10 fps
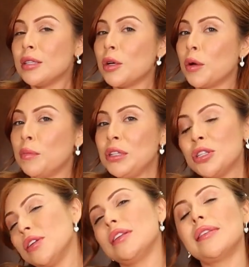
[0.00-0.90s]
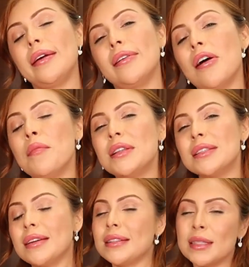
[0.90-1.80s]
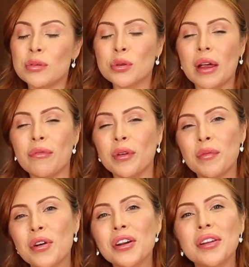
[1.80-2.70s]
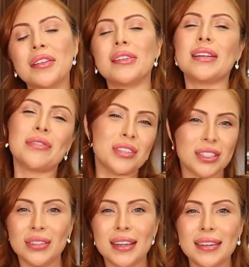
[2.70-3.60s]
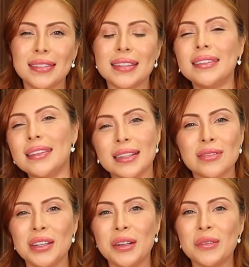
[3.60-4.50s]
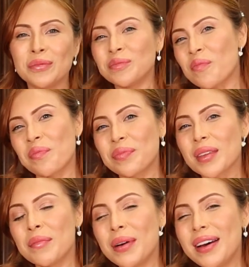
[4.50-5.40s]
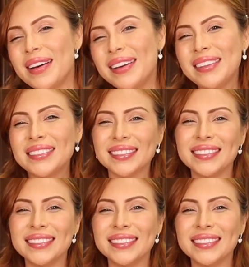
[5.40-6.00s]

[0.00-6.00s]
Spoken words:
So be sure to like, comment, and subscribe for more. And I will see you guys in the next video. Bye.